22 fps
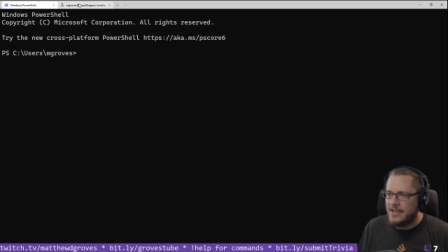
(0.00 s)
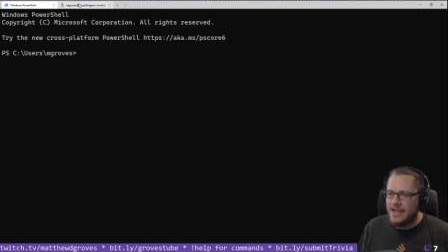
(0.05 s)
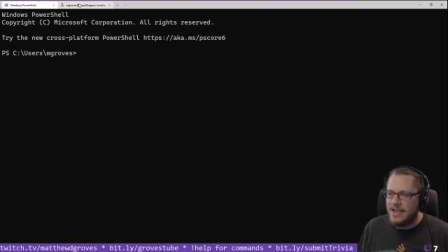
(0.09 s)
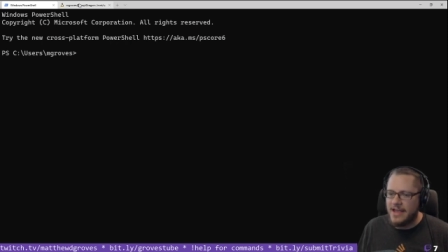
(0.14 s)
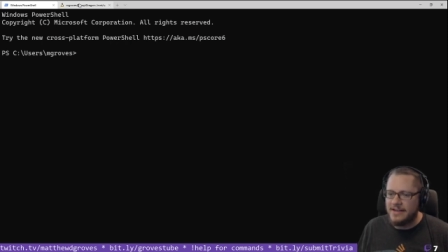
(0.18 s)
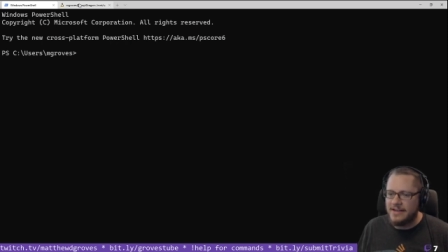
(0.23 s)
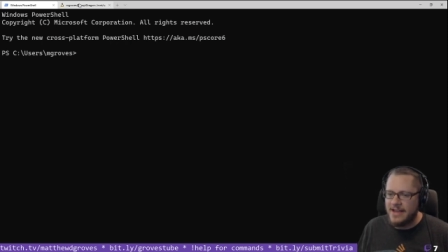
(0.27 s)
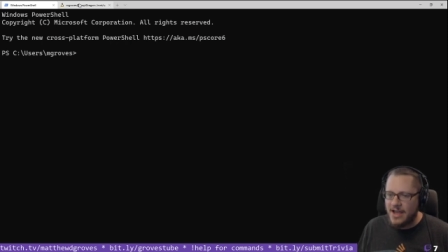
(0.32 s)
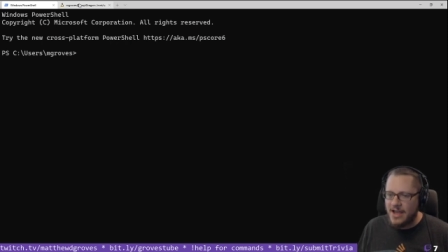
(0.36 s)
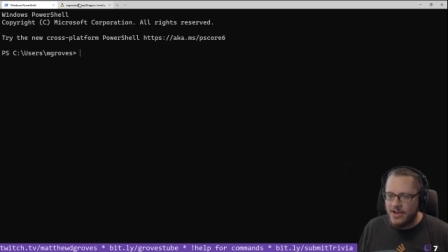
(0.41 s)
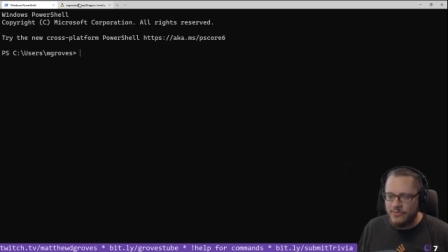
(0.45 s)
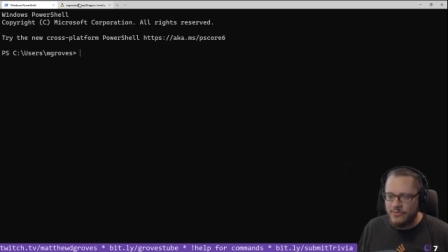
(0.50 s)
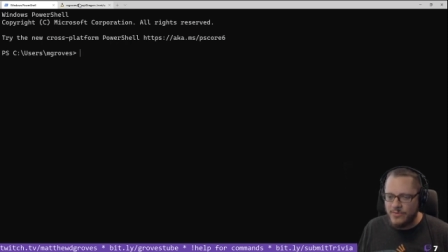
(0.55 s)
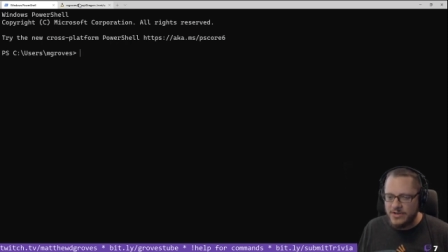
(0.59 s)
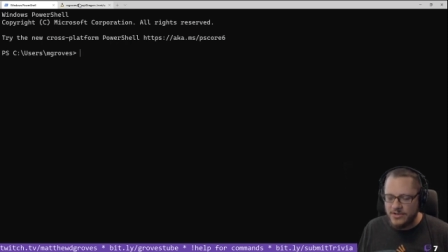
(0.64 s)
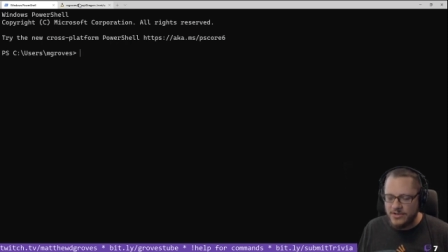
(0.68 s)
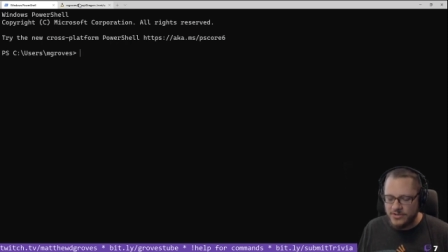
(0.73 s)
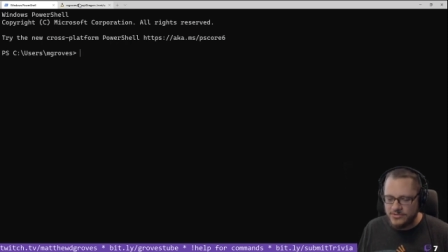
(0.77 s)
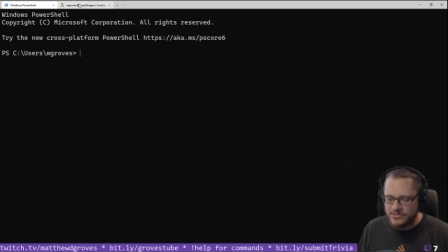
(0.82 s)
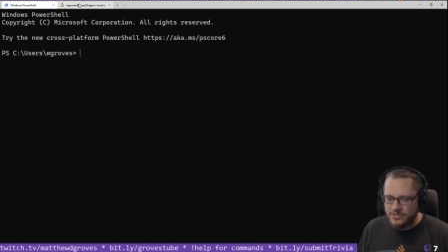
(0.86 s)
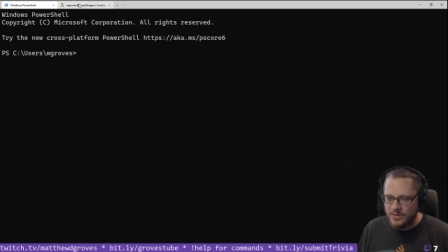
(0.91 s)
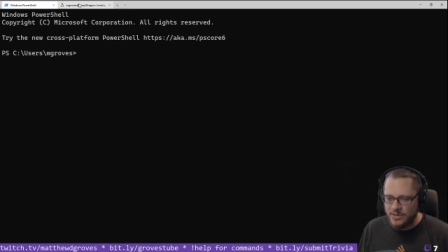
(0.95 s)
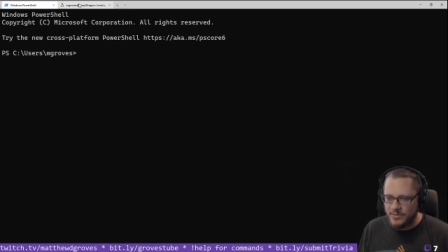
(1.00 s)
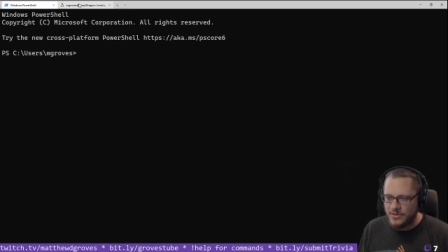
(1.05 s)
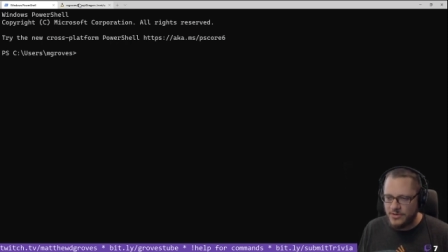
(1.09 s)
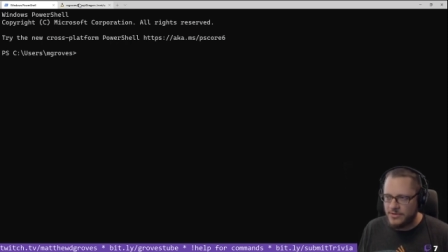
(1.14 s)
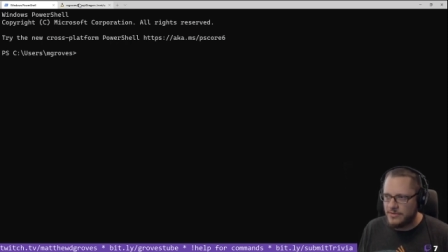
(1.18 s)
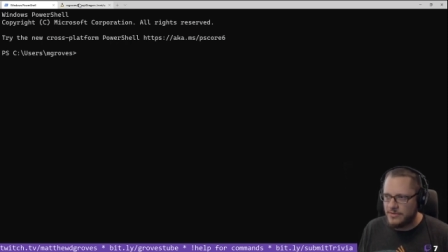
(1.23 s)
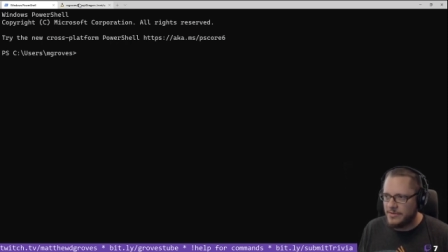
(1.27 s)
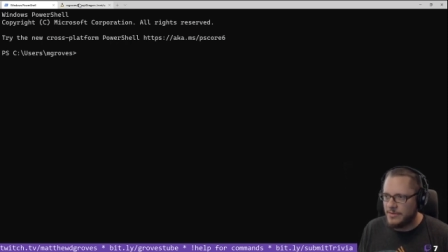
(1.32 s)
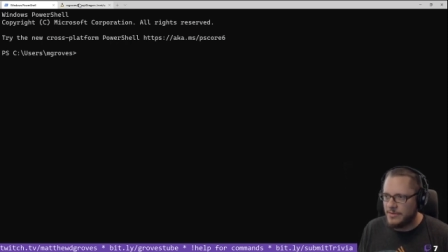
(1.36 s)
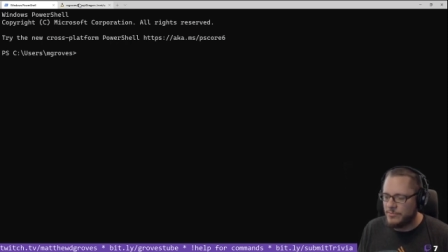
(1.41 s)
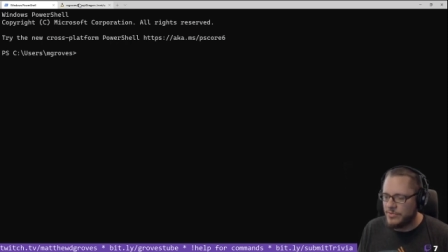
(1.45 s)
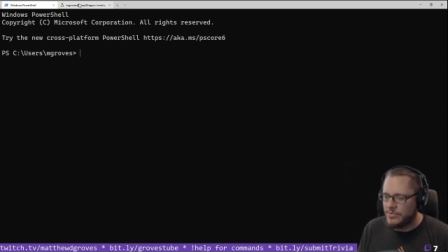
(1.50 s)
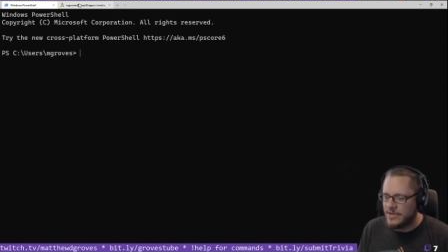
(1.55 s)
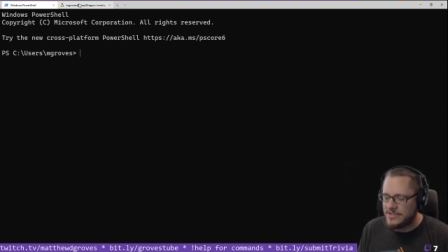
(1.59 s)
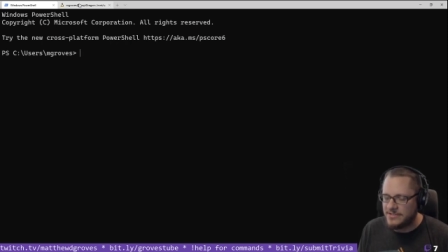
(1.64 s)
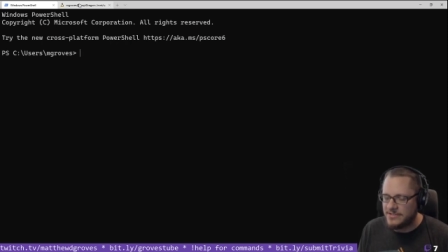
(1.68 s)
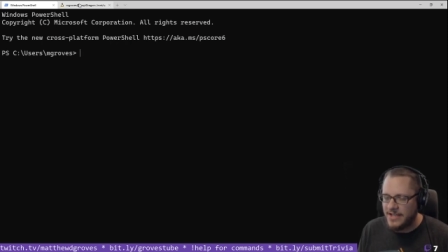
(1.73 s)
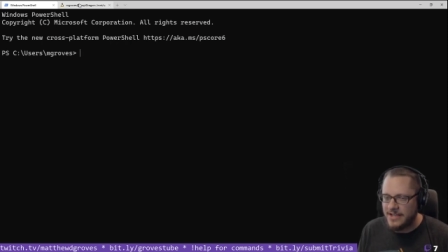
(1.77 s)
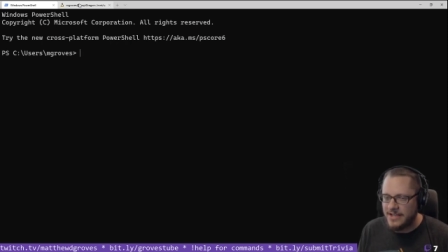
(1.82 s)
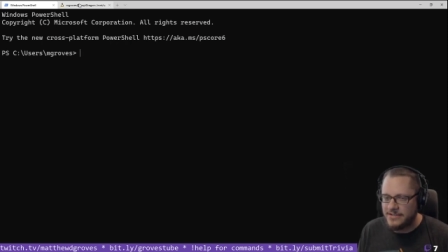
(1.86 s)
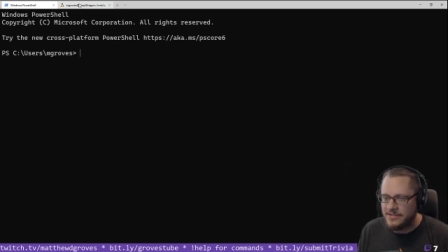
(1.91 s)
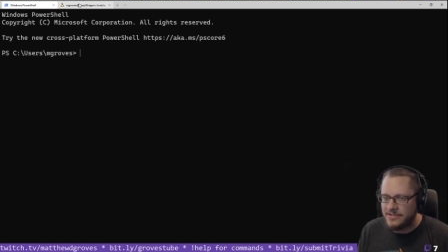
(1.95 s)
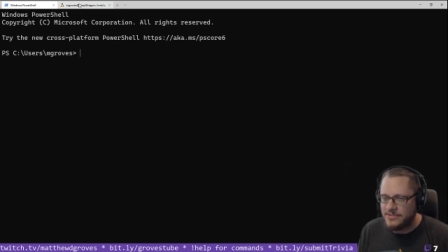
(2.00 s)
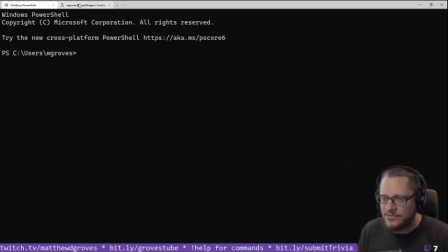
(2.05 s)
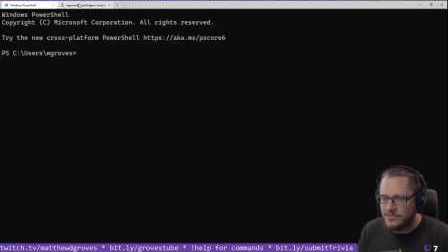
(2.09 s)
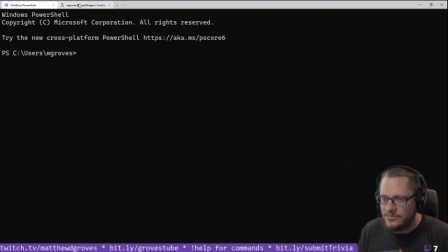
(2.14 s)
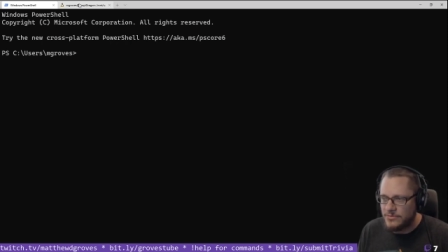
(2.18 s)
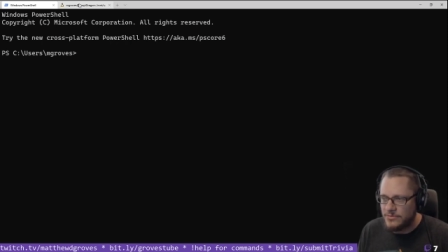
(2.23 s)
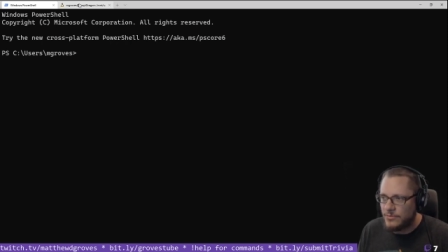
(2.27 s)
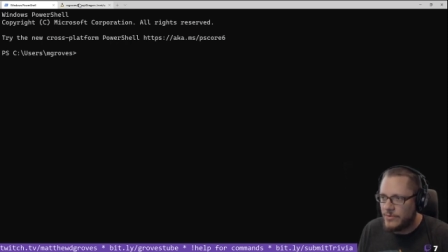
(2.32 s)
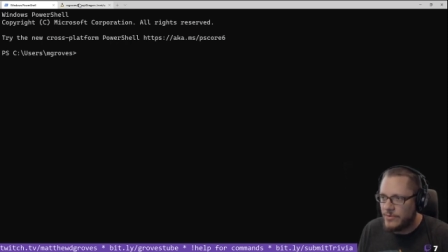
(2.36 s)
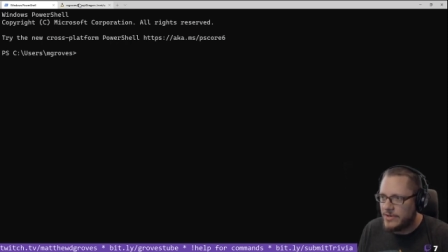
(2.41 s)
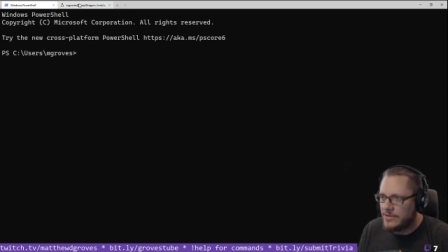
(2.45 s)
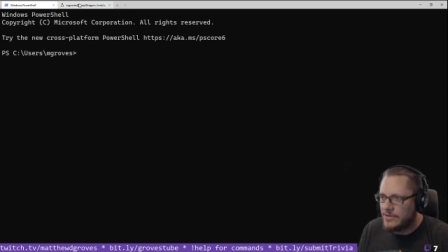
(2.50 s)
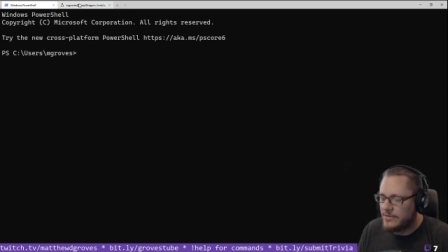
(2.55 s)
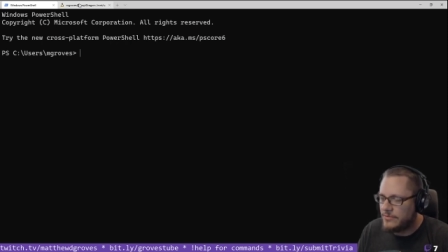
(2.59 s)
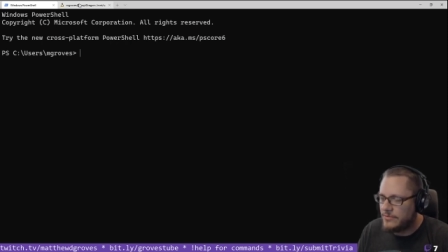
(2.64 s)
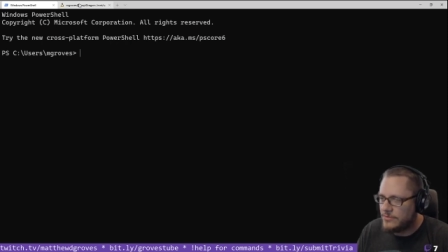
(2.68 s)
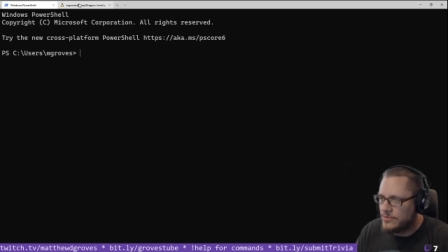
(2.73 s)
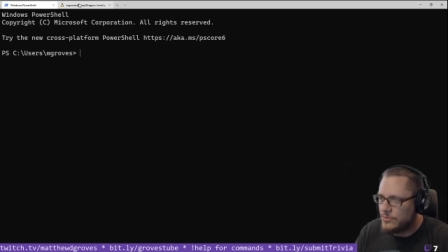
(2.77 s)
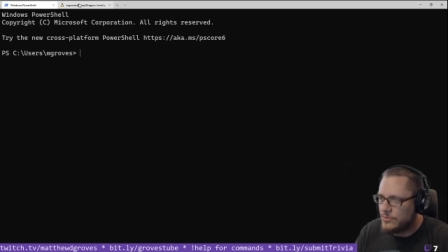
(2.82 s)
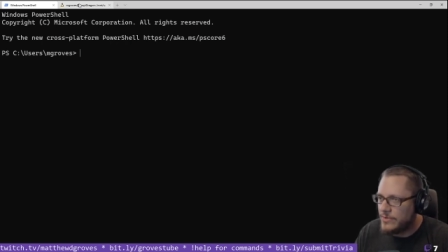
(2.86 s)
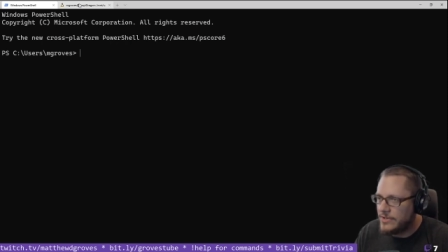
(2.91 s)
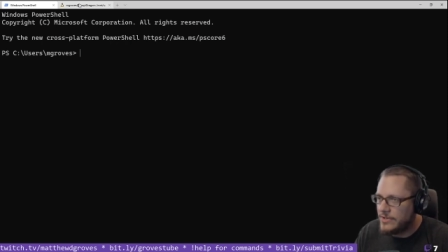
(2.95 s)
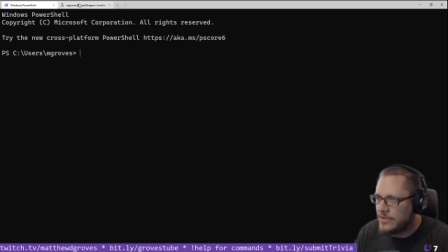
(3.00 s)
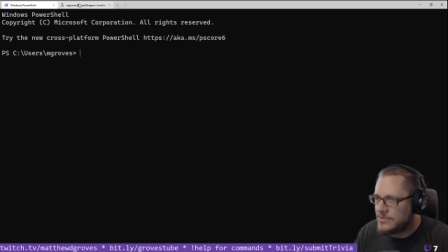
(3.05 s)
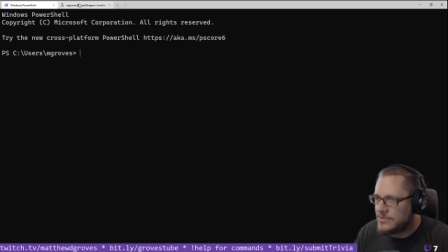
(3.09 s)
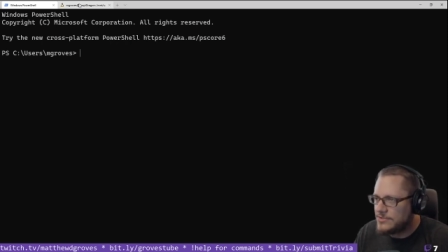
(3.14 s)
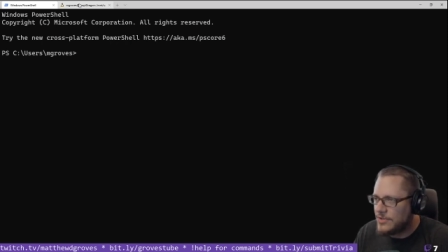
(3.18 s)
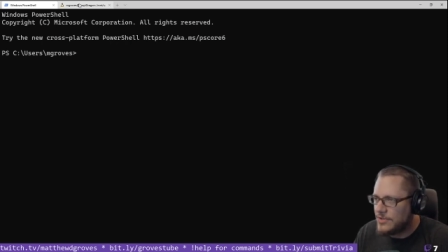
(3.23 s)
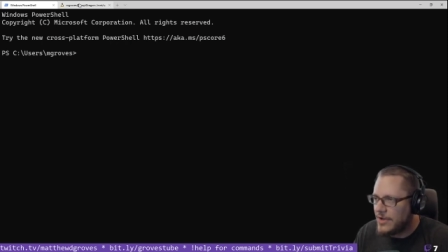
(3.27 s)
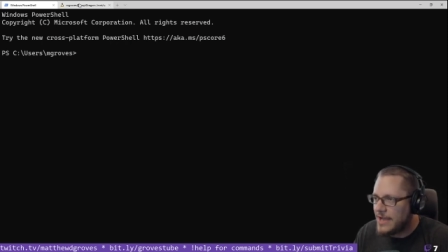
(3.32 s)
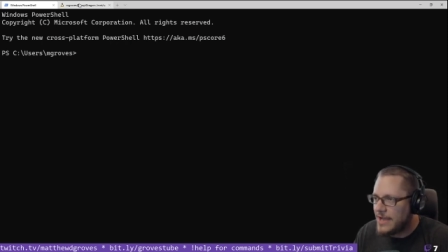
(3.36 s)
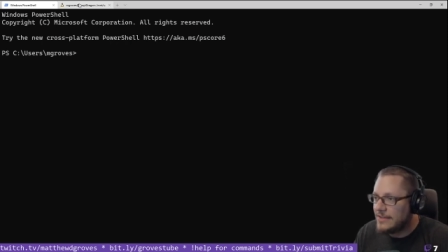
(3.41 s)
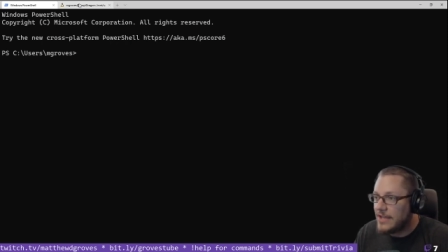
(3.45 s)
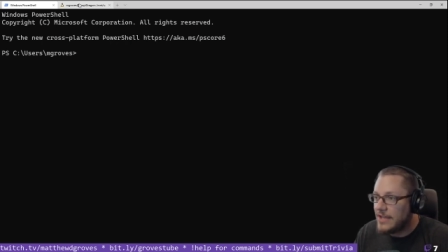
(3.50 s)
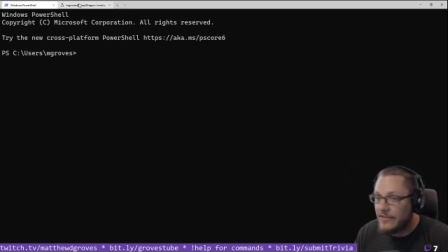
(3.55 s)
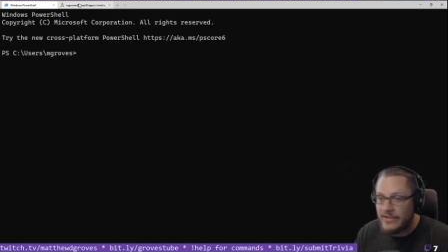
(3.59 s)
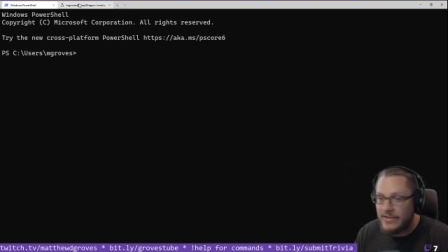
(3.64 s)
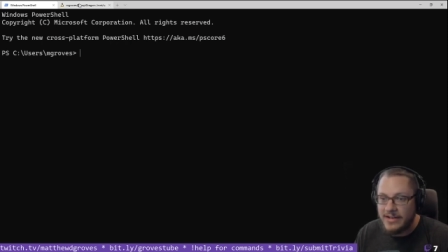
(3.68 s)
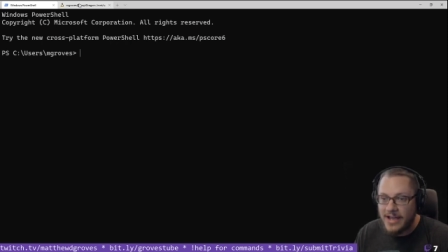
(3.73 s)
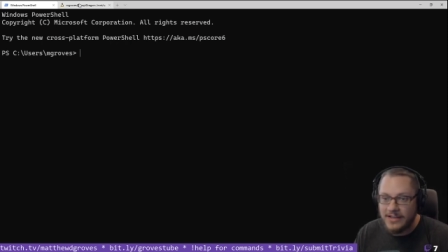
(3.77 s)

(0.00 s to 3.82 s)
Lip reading: And now Windows Terminal brings that to Windows. So I love it.